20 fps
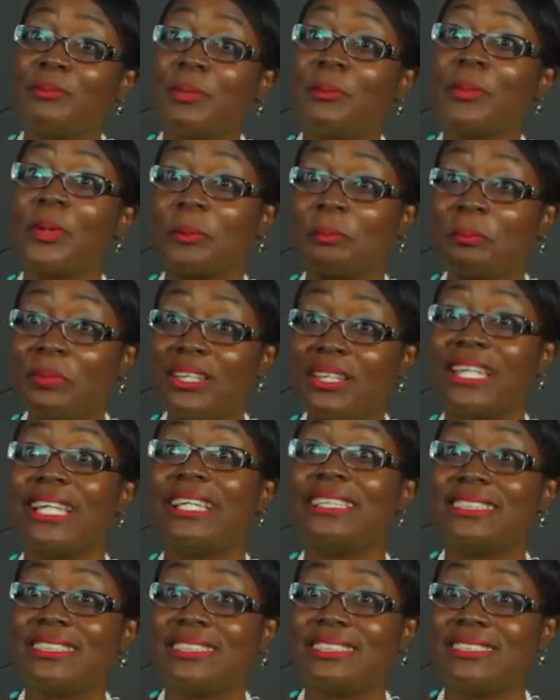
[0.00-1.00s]
people are
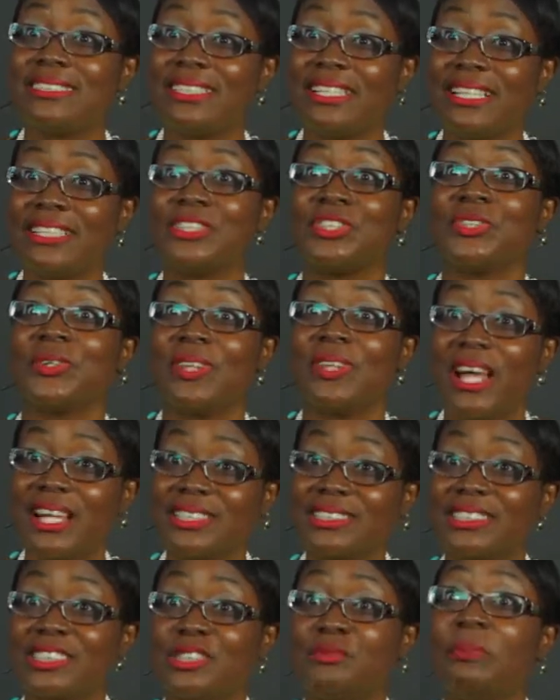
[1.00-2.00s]
placed into
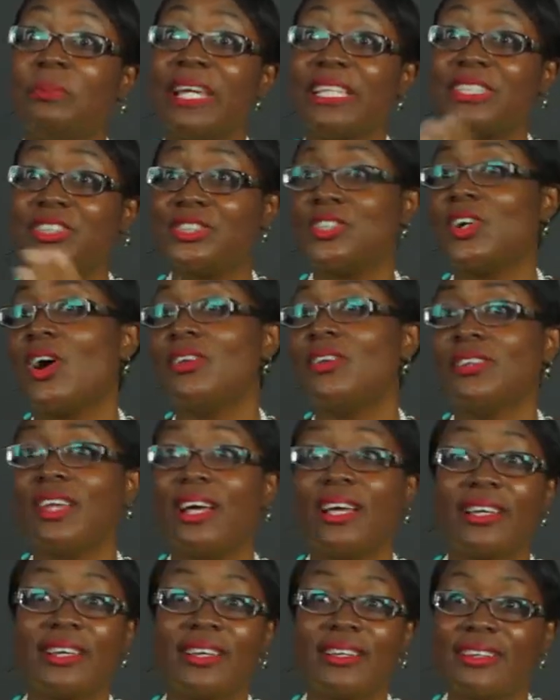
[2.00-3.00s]
classes based on
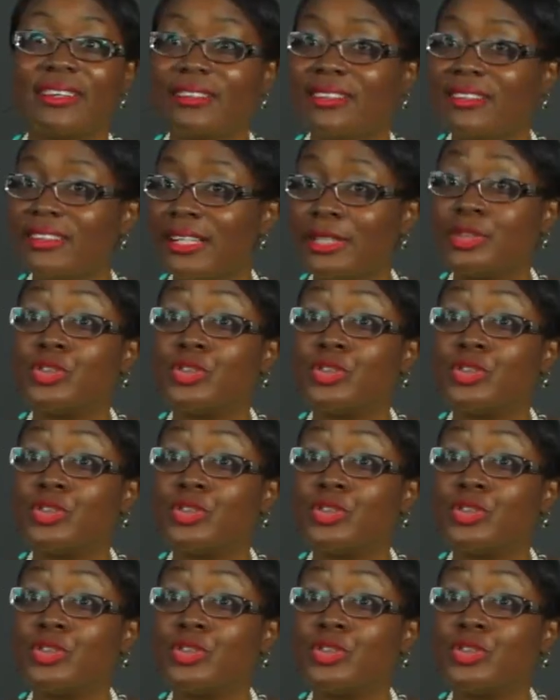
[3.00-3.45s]
like a